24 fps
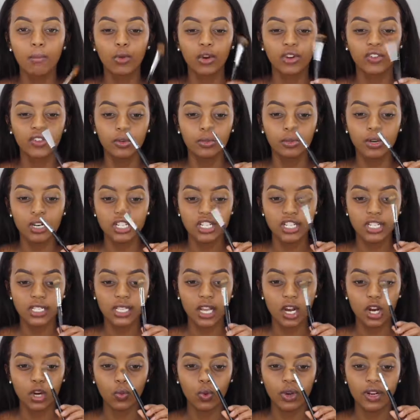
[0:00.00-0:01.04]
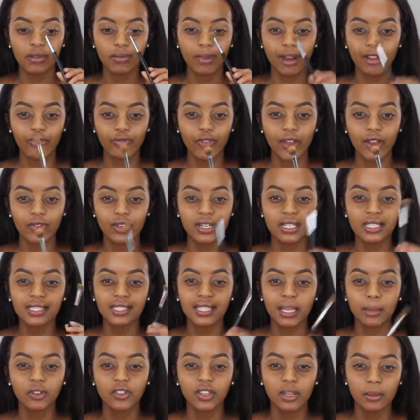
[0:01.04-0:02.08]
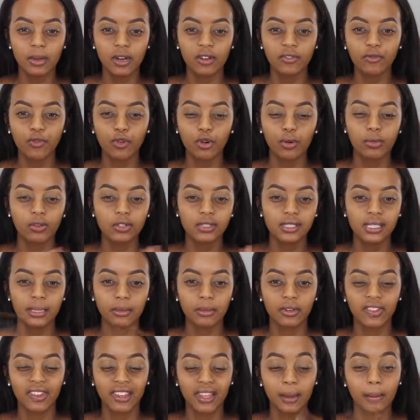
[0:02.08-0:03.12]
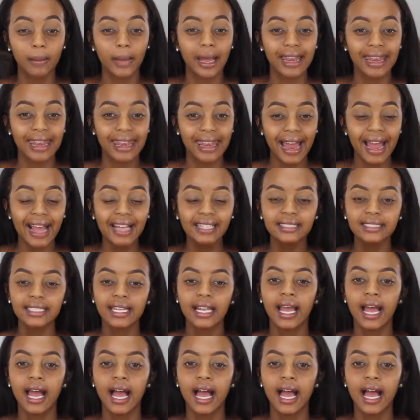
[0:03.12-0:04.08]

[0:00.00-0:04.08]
Morphe brushes are one of my favorites. Some of them are affordable, some of them are not.